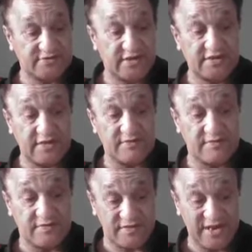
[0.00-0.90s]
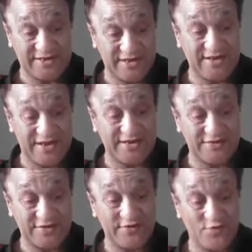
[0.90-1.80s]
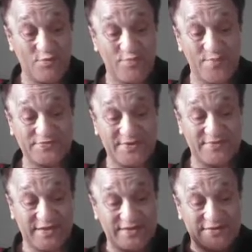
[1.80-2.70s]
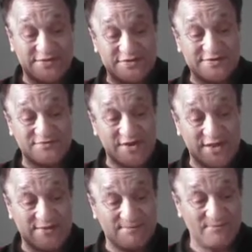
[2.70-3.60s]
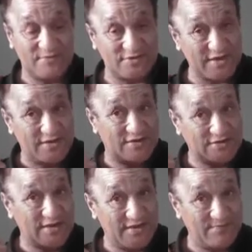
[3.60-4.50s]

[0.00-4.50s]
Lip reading: See, that year, 1834, pops up again, this display. See?